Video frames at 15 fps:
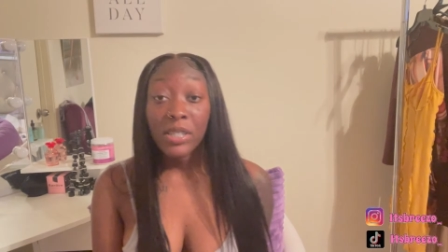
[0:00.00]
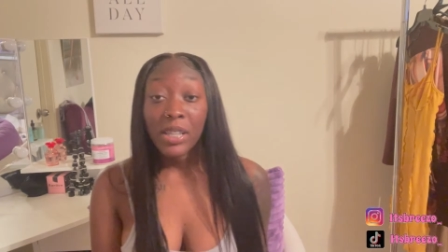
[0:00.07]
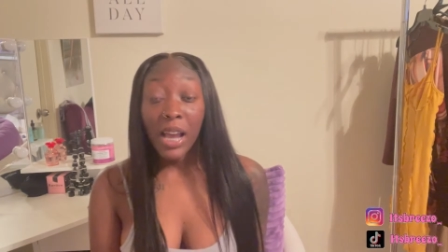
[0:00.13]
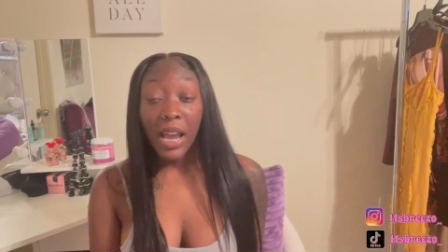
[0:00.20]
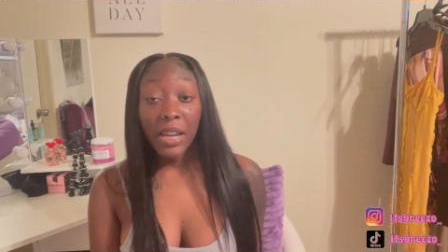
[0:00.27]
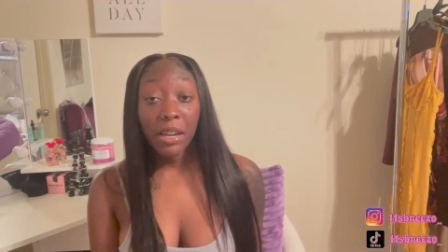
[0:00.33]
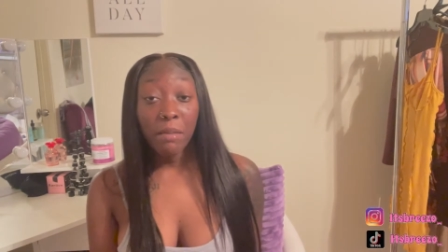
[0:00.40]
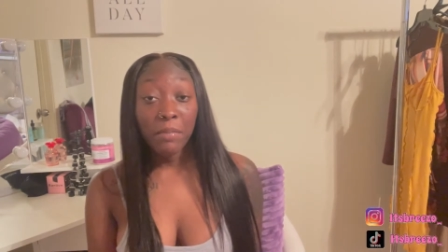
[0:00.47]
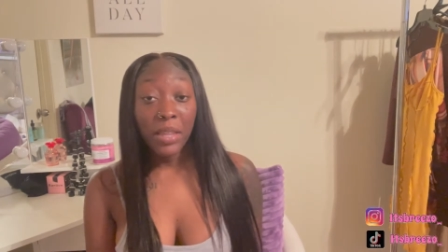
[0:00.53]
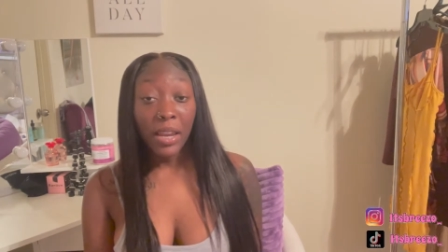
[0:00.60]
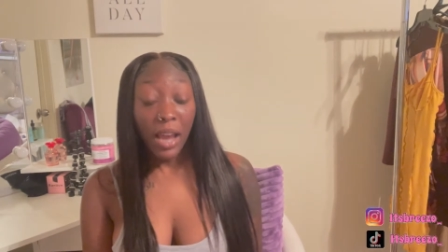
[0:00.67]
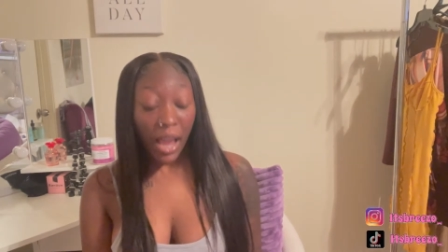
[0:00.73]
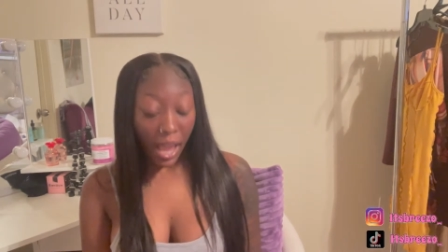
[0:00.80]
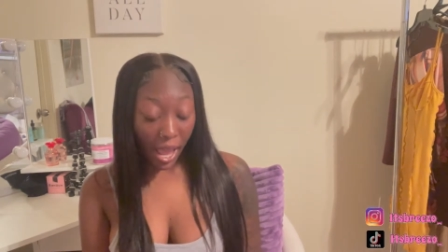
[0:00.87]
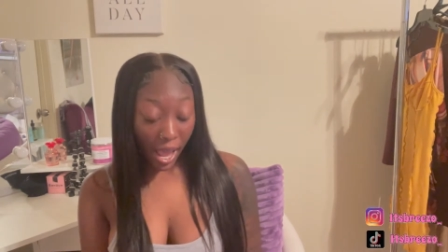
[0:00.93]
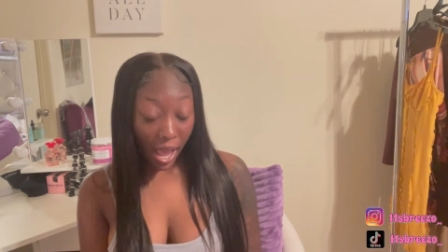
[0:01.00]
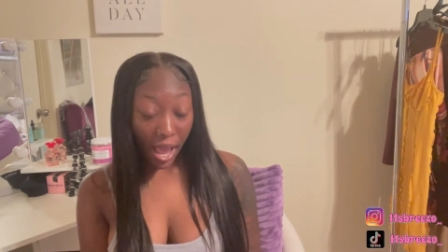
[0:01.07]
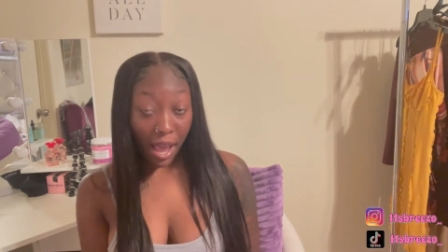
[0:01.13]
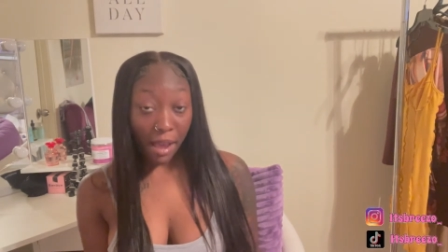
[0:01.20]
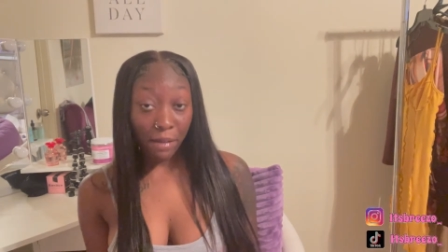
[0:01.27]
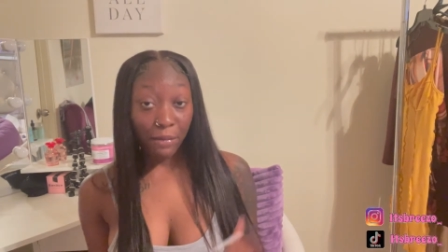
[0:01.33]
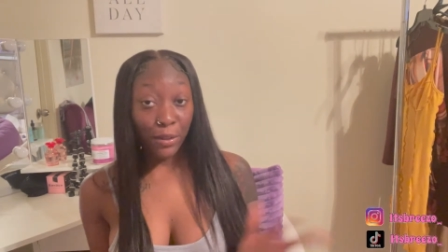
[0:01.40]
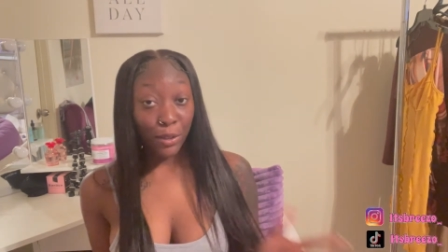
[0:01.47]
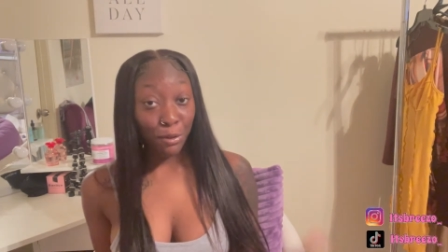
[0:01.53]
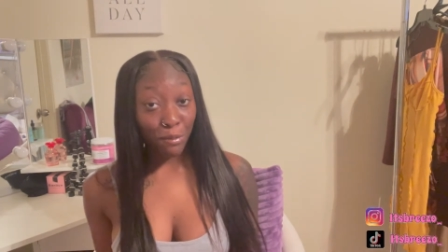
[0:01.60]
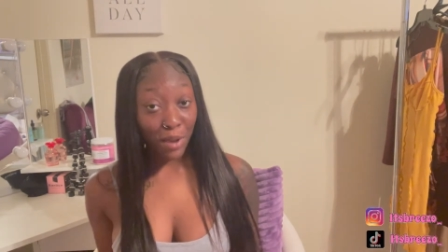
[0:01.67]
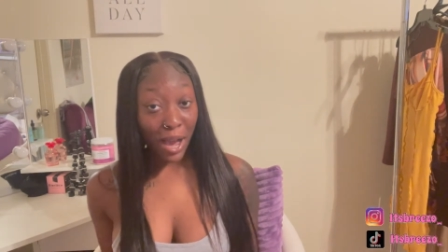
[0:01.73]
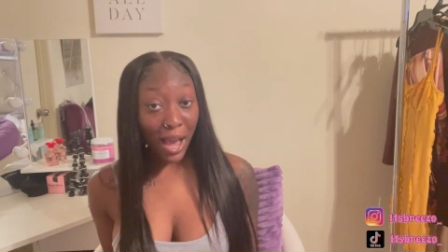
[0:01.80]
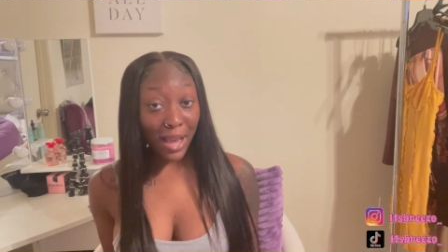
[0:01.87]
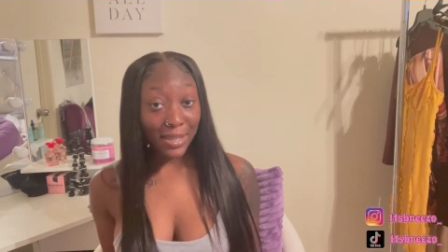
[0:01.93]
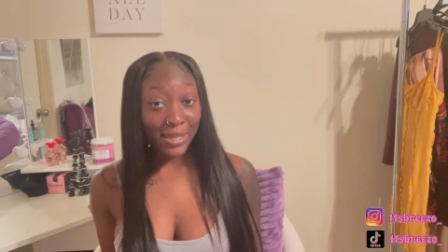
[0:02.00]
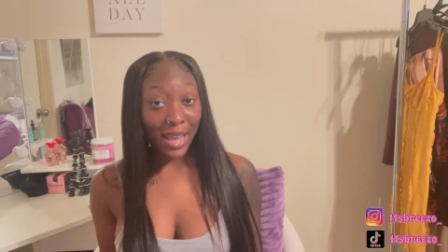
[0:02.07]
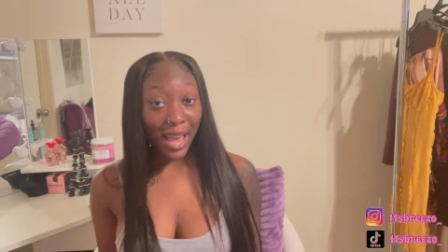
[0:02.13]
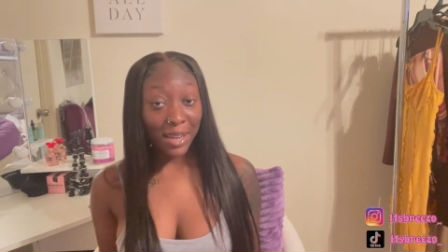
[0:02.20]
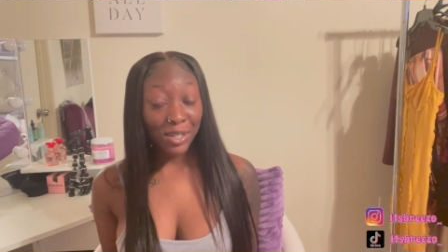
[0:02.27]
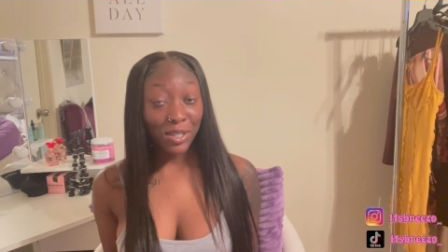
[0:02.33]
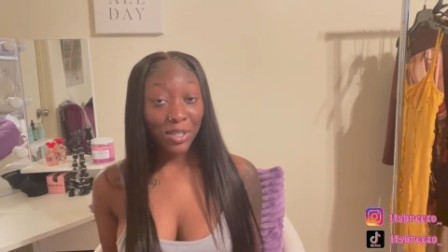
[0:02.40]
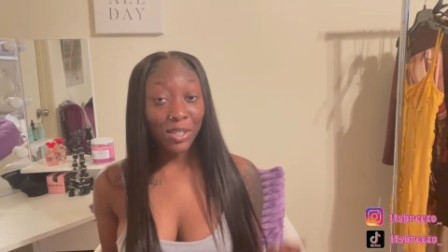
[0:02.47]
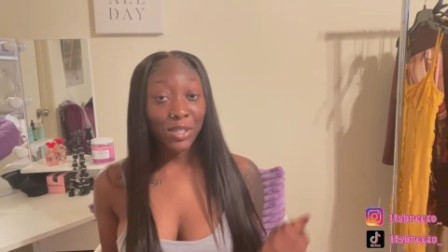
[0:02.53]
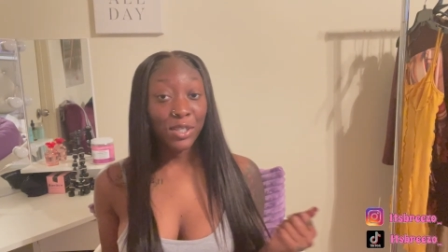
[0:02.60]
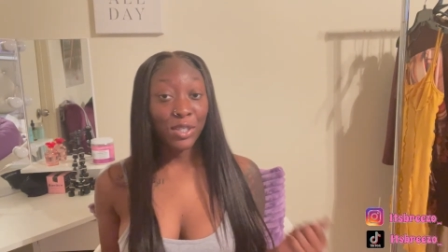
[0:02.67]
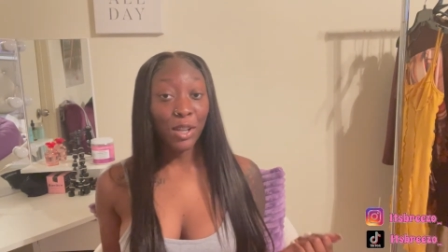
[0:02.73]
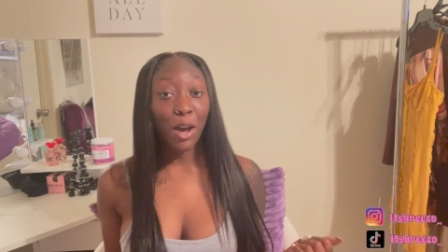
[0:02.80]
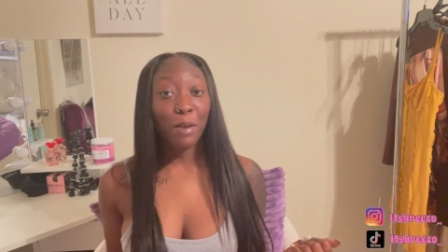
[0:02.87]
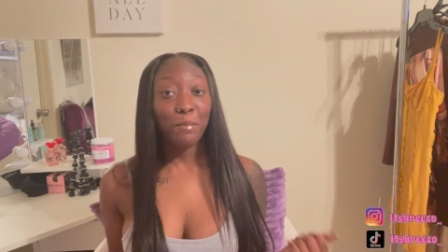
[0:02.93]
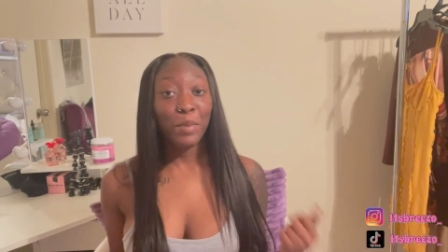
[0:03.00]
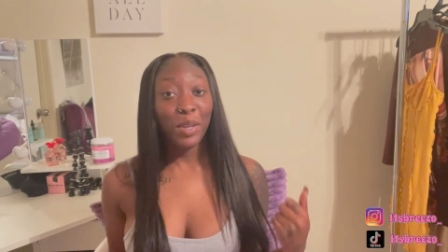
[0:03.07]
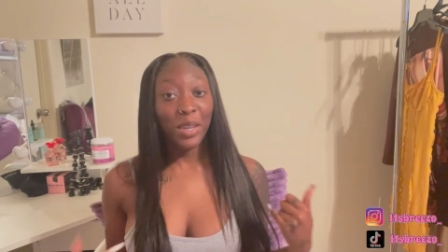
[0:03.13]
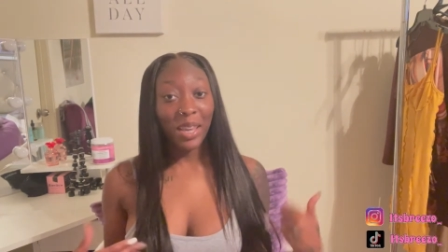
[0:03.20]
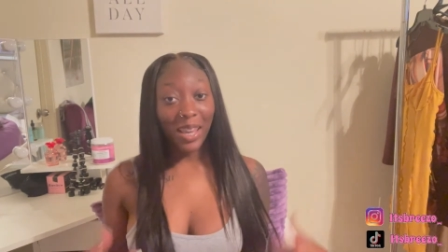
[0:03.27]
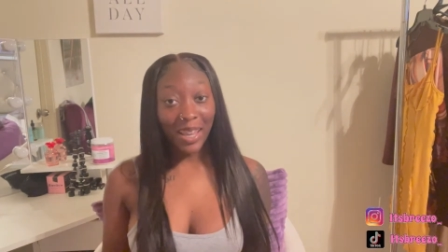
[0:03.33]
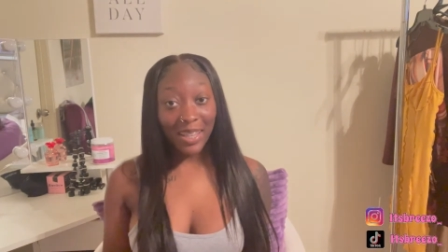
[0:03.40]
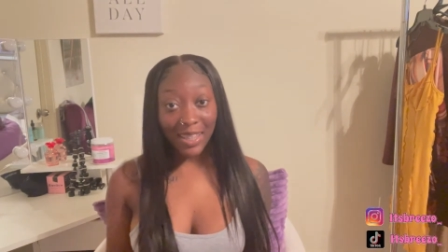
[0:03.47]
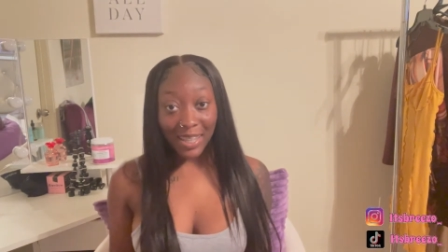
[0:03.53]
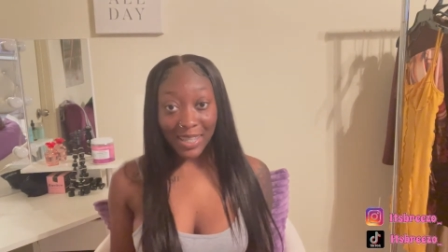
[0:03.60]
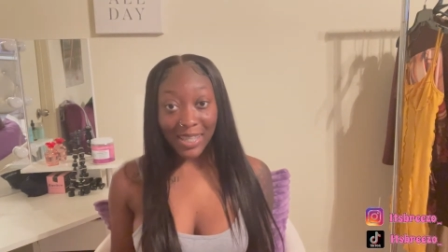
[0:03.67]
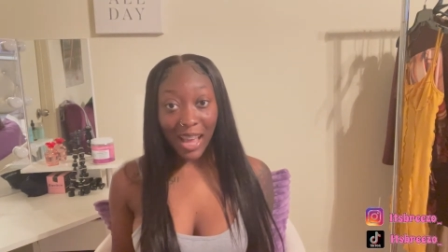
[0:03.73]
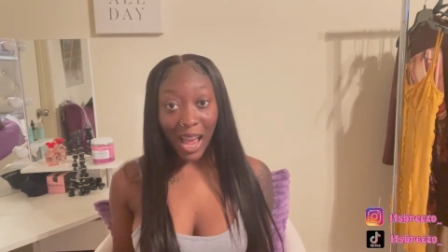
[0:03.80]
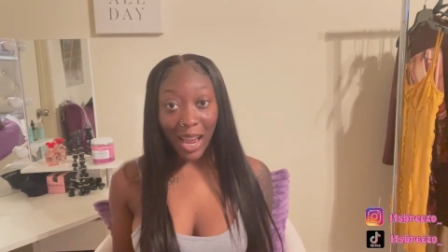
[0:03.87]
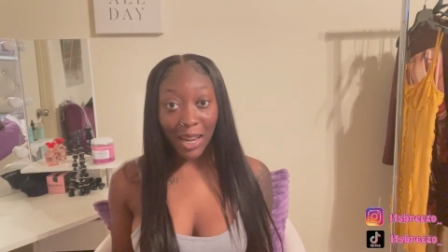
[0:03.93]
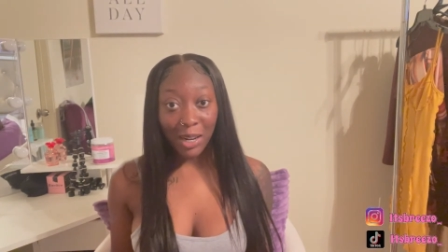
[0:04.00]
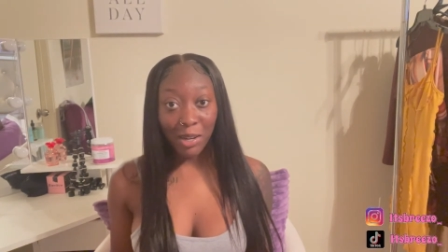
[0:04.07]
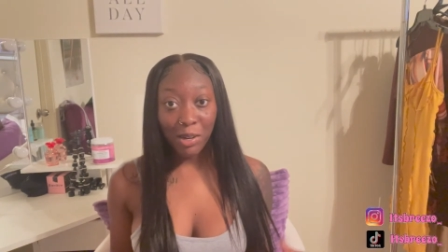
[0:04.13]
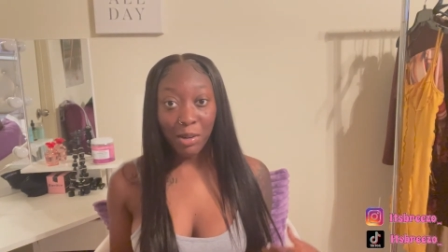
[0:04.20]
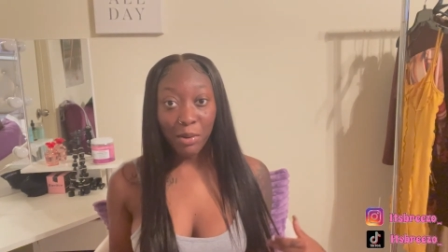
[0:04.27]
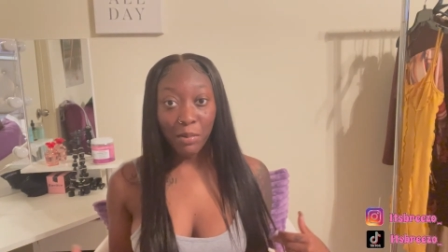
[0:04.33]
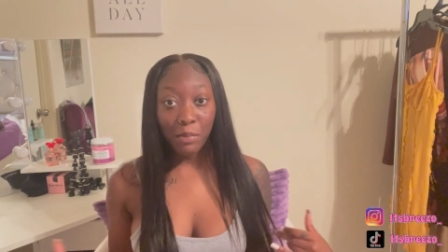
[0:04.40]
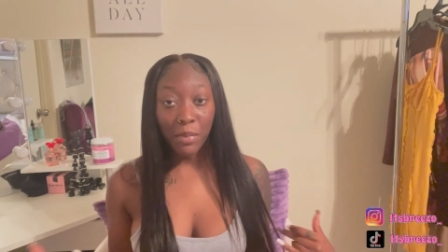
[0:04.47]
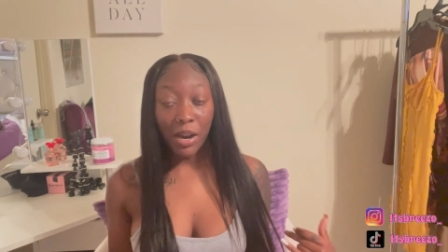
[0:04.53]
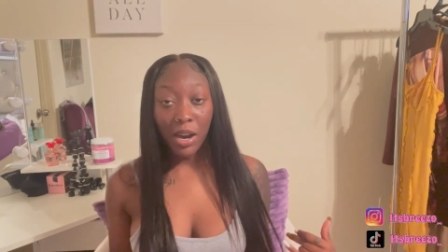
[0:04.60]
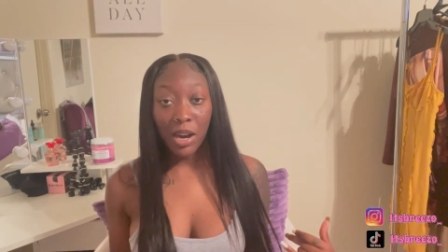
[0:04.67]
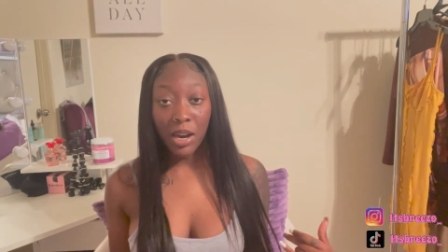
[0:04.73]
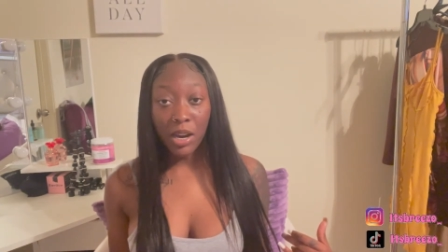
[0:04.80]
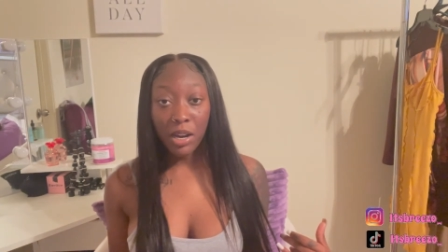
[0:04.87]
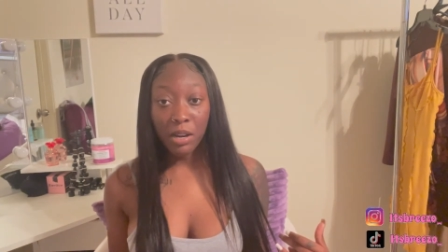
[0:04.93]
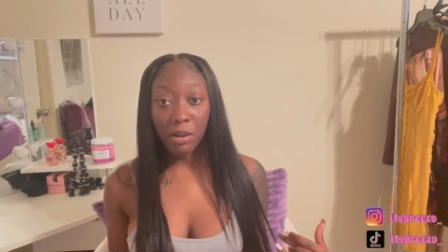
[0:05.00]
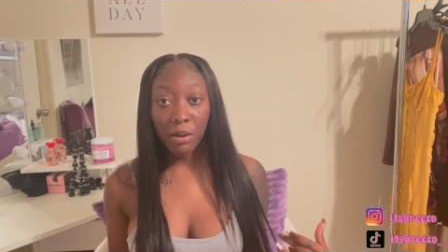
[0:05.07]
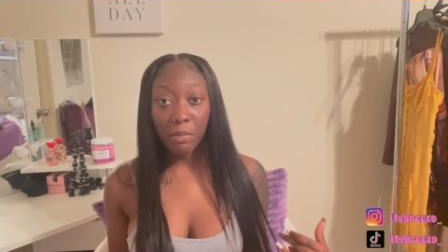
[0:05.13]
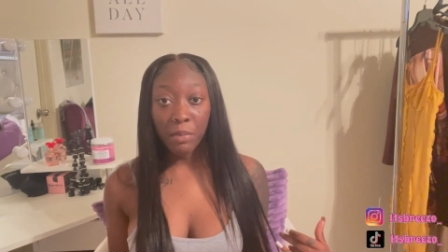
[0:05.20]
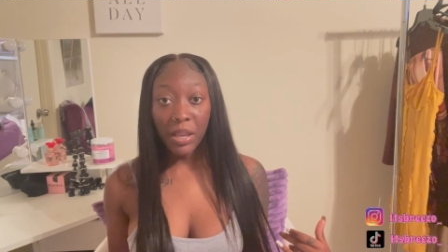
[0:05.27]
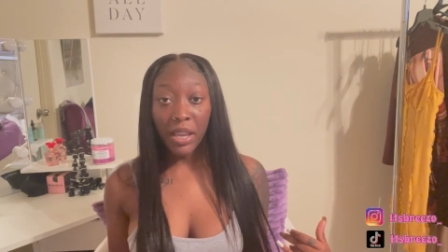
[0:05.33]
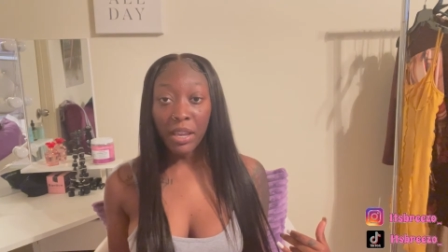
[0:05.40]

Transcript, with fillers: item that I have, you guys actually saw me in this item um,